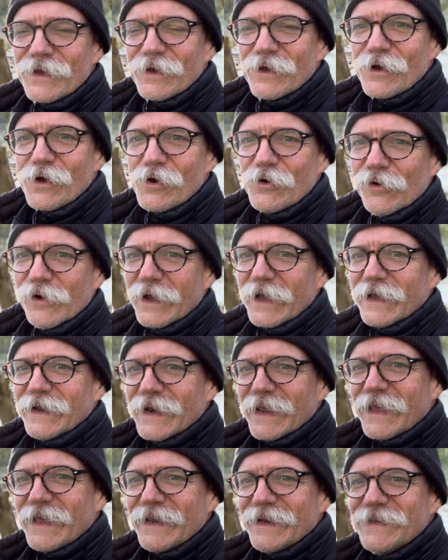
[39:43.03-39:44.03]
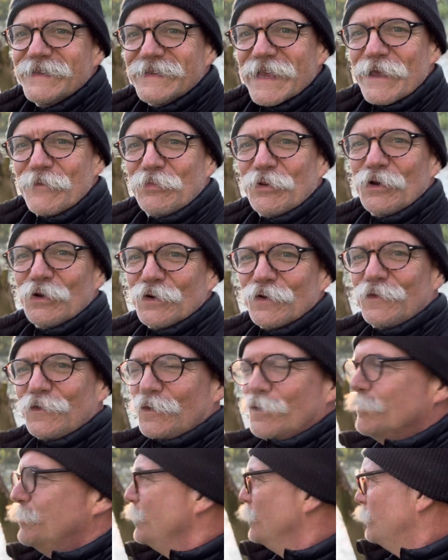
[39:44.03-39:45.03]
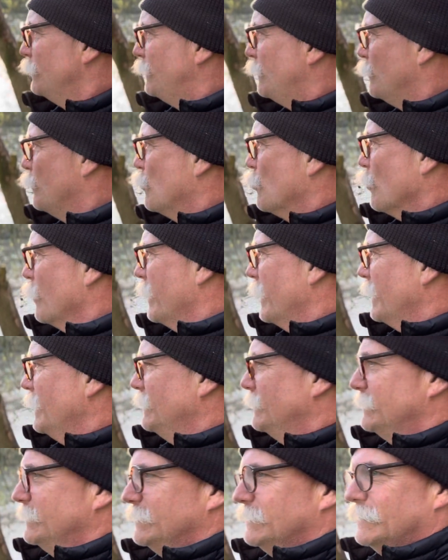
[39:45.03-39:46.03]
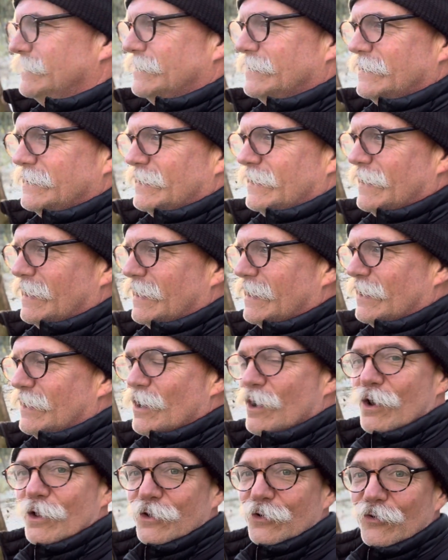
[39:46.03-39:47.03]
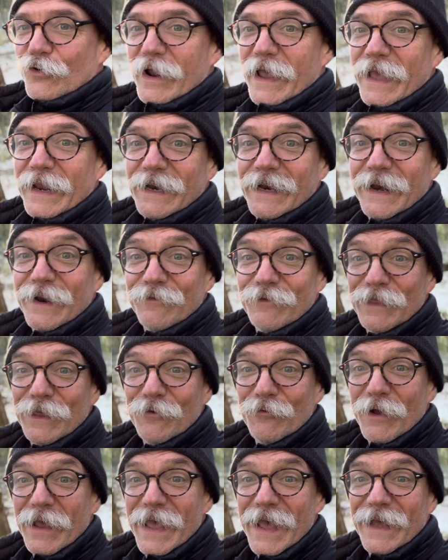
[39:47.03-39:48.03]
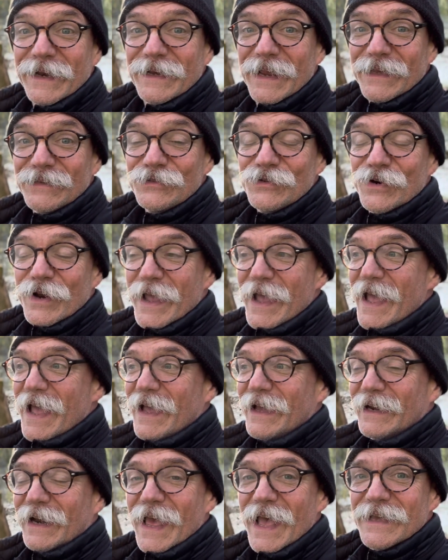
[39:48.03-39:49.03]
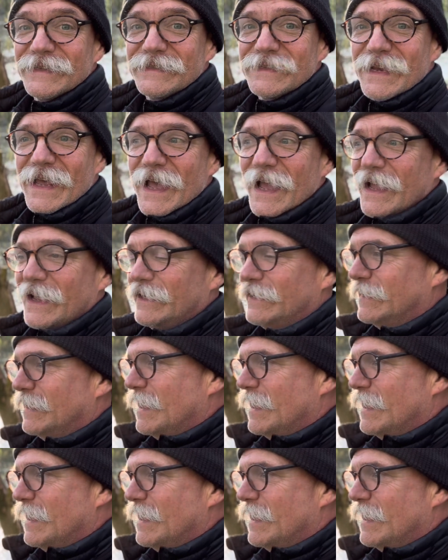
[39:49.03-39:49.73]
All right, it is a beautiful, beautiful morning. All the rain and everything we had yesterday and last night